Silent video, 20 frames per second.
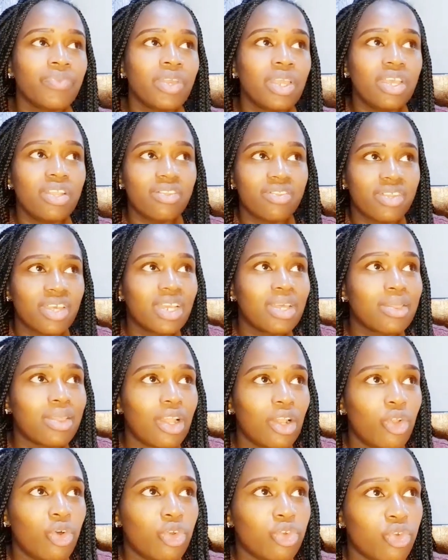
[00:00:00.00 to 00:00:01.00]
It takes a
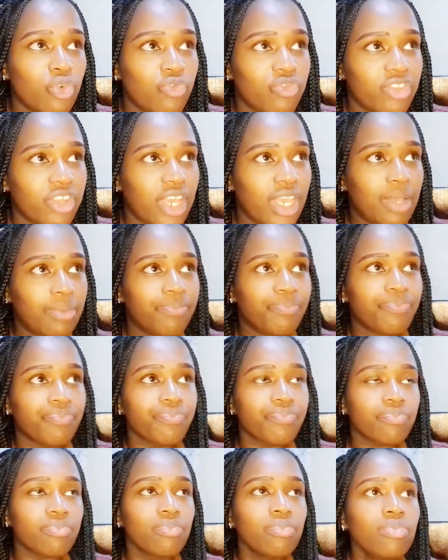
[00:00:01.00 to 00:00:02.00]
lot of time.
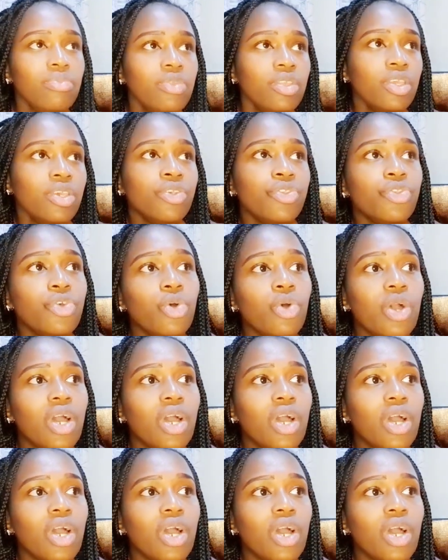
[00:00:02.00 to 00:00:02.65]
So